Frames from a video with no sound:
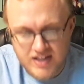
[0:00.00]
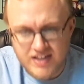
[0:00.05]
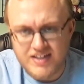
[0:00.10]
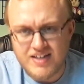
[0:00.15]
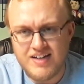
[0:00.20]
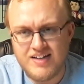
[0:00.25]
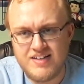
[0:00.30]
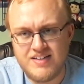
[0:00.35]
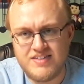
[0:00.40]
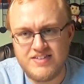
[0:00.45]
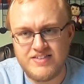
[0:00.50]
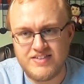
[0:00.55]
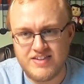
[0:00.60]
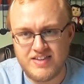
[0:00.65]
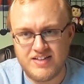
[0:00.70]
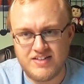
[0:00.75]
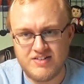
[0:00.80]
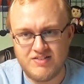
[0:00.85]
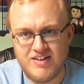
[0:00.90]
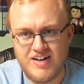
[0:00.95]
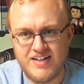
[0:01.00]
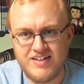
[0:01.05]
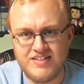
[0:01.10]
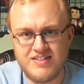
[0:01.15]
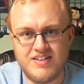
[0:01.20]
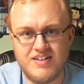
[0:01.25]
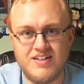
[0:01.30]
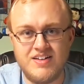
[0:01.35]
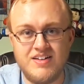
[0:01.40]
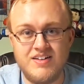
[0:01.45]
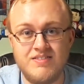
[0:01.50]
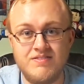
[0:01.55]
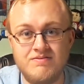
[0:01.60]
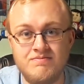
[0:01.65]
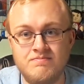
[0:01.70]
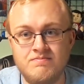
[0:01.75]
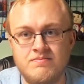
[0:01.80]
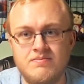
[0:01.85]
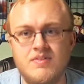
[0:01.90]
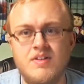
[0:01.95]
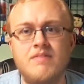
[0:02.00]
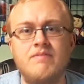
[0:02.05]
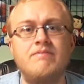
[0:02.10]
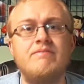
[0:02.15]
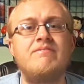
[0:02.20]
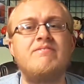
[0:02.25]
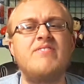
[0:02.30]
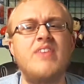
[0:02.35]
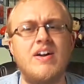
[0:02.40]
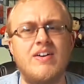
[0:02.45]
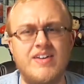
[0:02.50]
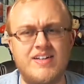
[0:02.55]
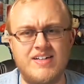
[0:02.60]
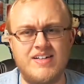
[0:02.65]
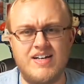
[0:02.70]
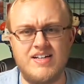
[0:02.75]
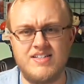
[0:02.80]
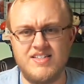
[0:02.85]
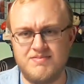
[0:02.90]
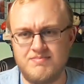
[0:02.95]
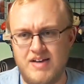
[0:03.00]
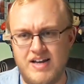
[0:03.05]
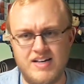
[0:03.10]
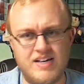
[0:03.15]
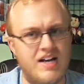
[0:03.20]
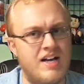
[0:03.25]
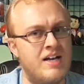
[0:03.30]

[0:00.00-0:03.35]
Because the director, very nice man,